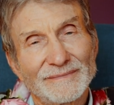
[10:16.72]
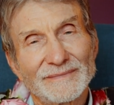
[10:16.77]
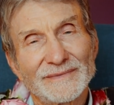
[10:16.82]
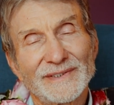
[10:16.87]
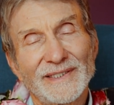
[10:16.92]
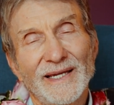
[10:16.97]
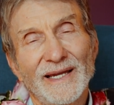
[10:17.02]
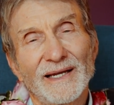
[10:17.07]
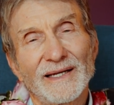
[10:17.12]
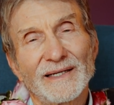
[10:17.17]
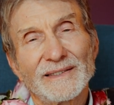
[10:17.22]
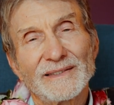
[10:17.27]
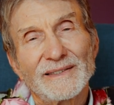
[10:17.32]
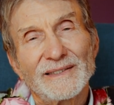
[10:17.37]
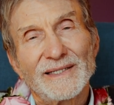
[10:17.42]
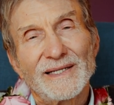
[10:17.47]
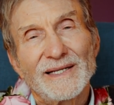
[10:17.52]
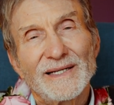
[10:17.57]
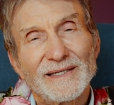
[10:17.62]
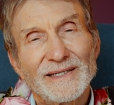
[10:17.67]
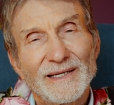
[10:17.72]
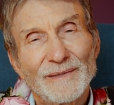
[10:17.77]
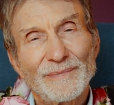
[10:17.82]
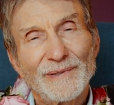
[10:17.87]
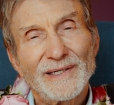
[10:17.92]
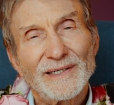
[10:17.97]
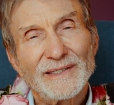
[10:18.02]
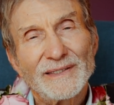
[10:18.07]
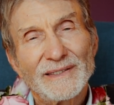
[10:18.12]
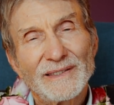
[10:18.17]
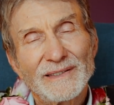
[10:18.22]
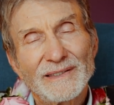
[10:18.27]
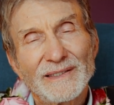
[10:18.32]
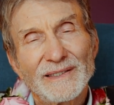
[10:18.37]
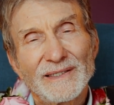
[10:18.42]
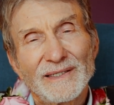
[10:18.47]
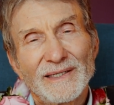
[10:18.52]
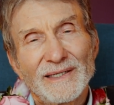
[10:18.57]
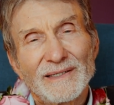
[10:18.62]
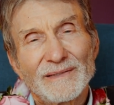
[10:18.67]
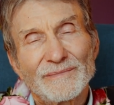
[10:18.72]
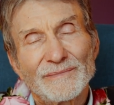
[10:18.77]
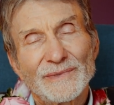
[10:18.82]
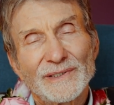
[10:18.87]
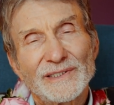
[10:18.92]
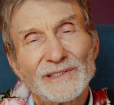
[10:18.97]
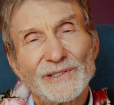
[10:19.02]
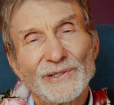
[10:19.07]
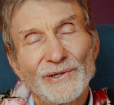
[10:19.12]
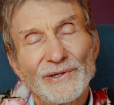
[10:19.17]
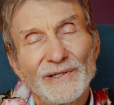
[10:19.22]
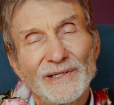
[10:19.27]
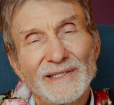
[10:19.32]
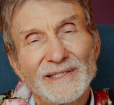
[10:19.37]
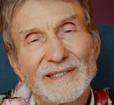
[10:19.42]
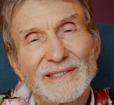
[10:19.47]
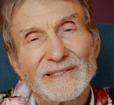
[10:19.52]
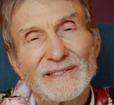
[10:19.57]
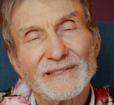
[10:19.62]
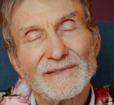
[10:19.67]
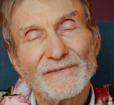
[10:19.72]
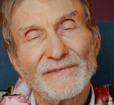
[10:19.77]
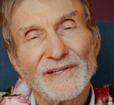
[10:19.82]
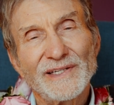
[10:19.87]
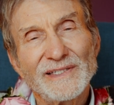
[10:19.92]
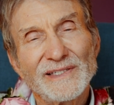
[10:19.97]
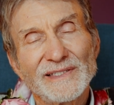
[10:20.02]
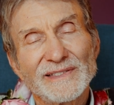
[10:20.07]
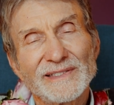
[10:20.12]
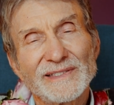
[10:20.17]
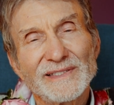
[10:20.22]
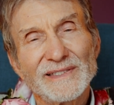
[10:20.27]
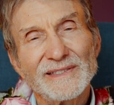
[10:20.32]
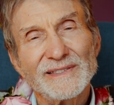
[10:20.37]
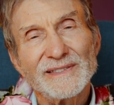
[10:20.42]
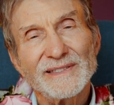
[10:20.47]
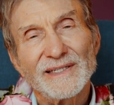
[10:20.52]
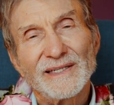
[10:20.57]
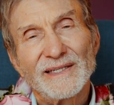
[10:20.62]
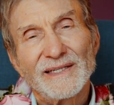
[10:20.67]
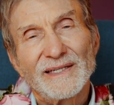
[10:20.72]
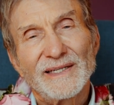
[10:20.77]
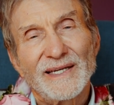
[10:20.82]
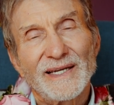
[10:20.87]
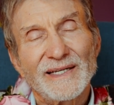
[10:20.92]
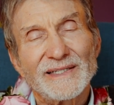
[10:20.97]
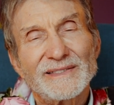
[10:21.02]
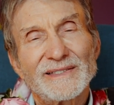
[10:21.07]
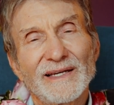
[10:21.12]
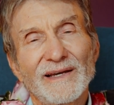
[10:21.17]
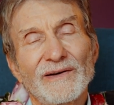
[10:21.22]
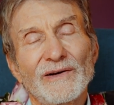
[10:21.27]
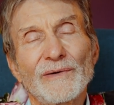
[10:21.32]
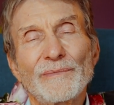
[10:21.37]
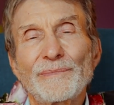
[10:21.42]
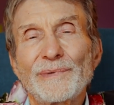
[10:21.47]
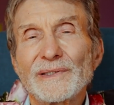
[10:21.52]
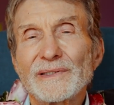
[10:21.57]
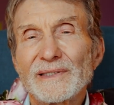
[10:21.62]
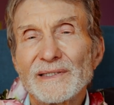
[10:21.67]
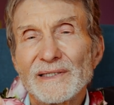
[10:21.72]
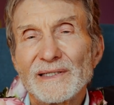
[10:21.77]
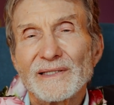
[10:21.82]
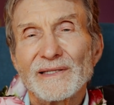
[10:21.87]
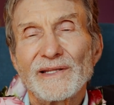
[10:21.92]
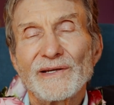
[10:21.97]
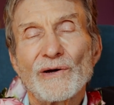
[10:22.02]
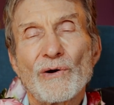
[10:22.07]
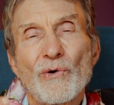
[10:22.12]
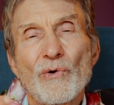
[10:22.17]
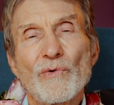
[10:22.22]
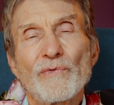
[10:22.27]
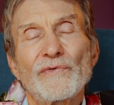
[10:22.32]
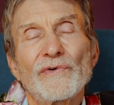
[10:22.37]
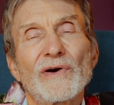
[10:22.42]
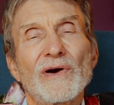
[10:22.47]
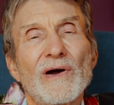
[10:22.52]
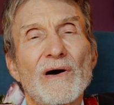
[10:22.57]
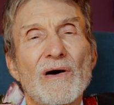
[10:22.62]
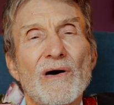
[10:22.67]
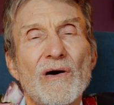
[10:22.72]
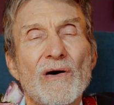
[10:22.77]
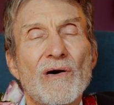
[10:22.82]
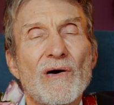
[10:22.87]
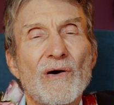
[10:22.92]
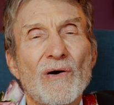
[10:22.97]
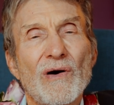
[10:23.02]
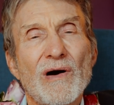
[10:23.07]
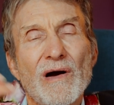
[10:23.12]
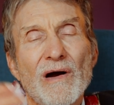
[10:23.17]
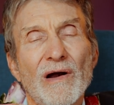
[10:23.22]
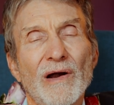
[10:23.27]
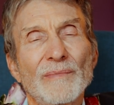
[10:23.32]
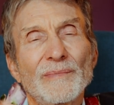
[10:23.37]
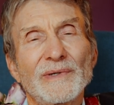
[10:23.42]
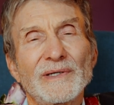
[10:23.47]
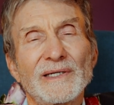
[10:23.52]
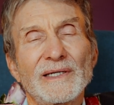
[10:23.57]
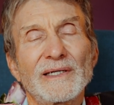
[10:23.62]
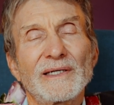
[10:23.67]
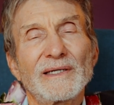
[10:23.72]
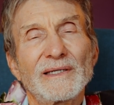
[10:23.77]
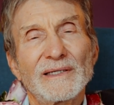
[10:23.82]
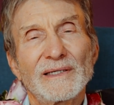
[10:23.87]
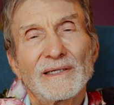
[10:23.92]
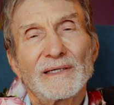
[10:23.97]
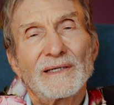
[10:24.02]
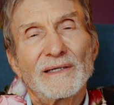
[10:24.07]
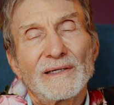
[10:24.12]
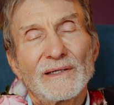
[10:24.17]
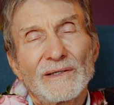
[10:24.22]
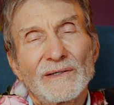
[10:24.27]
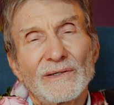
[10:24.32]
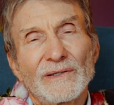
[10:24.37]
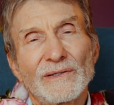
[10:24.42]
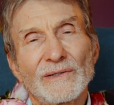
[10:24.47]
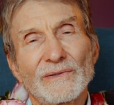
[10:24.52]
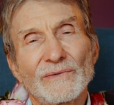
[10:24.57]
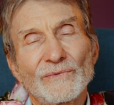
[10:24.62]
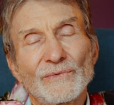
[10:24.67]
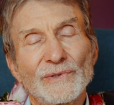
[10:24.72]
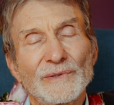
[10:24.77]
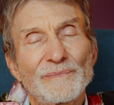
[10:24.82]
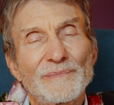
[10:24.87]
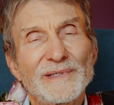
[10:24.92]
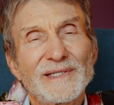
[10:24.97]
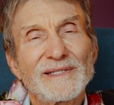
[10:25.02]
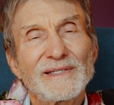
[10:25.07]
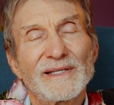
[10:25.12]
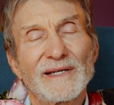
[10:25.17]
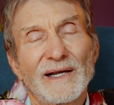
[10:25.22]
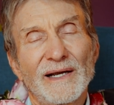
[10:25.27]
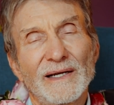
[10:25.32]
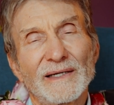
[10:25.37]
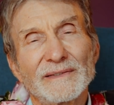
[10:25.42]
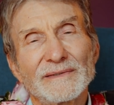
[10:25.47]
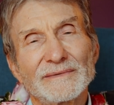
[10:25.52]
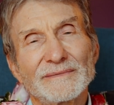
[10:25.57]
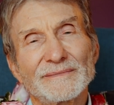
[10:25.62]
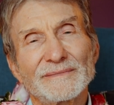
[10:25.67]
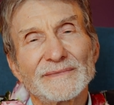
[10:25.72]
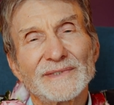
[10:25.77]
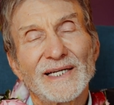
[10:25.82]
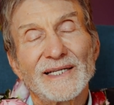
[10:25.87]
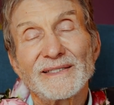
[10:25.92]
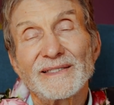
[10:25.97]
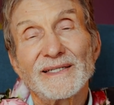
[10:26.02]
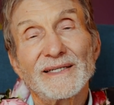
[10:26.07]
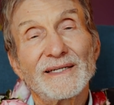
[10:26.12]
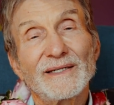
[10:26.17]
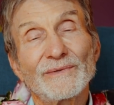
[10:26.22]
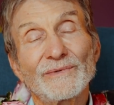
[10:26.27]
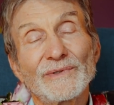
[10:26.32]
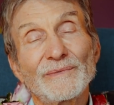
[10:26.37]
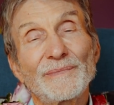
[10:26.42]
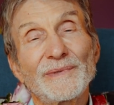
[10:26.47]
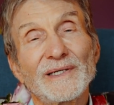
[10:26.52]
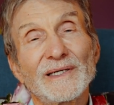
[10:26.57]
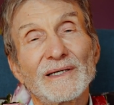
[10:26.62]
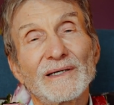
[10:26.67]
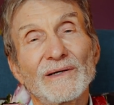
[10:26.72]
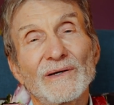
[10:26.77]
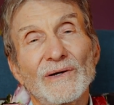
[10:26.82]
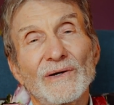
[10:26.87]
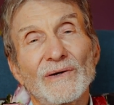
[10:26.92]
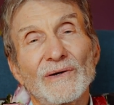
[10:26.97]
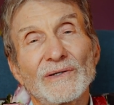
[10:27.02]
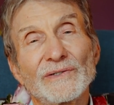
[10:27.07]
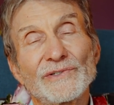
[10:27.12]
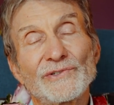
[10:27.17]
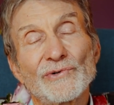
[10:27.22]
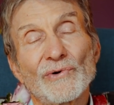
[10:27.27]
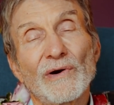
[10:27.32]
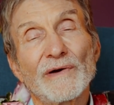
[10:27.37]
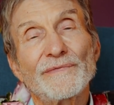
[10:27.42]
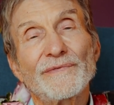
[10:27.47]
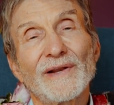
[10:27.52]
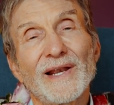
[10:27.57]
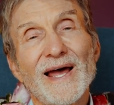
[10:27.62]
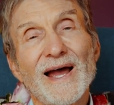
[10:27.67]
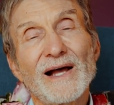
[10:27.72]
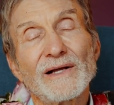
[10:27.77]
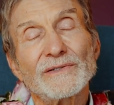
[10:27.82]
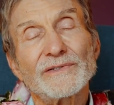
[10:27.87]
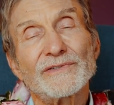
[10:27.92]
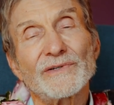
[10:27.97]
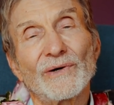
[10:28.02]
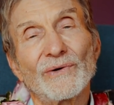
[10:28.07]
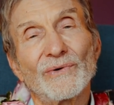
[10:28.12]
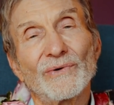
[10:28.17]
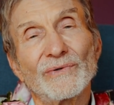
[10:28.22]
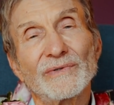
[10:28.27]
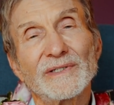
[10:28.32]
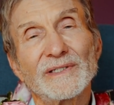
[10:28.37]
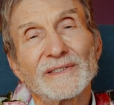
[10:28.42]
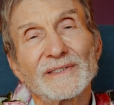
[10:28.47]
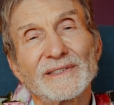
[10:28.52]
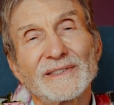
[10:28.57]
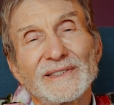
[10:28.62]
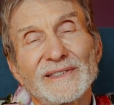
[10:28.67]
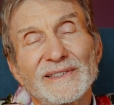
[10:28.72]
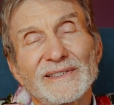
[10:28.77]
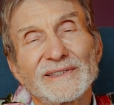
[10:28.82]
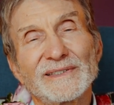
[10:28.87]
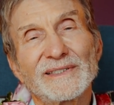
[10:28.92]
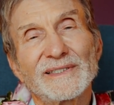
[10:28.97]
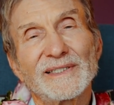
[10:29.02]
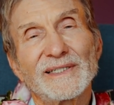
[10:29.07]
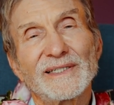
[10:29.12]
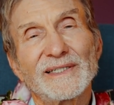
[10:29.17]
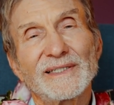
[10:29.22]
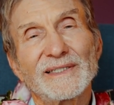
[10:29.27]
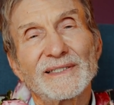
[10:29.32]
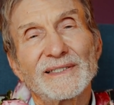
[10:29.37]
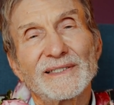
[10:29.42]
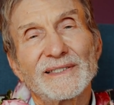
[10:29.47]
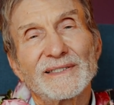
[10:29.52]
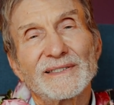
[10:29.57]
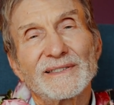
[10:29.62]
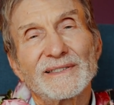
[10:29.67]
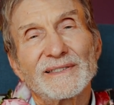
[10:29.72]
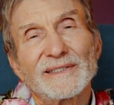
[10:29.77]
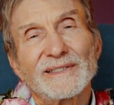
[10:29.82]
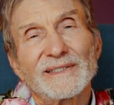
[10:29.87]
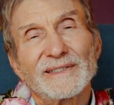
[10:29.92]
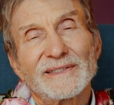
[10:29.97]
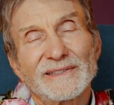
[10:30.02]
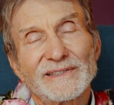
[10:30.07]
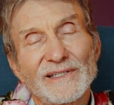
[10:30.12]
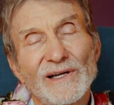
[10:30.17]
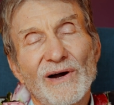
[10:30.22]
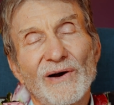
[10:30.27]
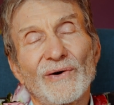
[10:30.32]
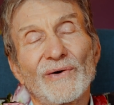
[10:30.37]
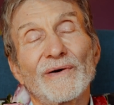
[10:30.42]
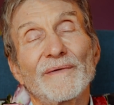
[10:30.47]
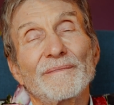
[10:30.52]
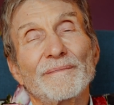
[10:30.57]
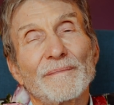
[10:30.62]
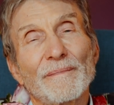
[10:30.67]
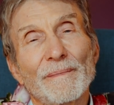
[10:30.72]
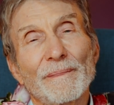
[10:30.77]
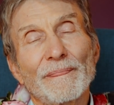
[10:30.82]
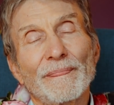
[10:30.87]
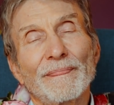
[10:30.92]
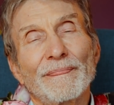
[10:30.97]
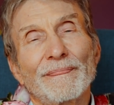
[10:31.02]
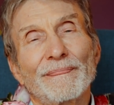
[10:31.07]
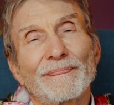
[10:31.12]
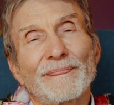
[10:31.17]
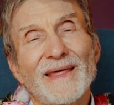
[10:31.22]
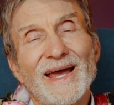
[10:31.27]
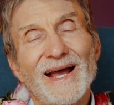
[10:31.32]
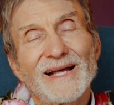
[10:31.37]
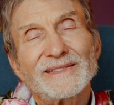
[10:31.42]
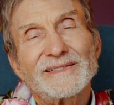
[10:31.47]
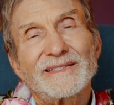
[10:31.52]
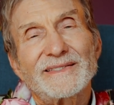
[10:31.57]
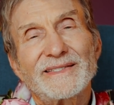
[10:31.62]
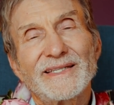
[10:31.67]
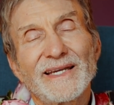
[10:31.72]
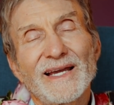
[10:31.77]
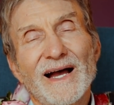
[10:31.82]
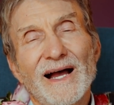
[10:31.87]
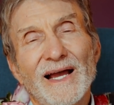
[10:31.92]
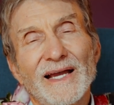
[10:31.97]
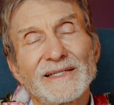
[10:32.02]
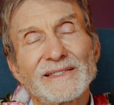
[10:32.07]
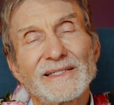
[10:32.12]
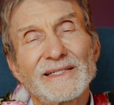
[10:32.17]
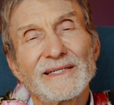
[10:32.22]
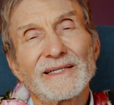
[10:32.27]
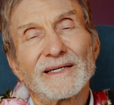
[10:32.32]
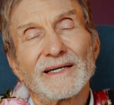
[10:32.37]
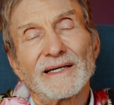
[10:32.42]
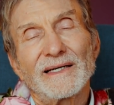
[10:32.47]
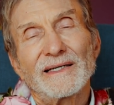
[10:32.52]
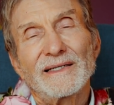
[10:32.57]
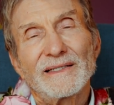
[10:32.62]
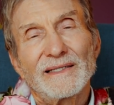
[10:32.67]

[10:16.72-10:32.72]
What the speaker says: Yeah. Be little material inconveniences, etc., but the overall harmony would be there. And then it would be a joyful household. See? So that's the idea.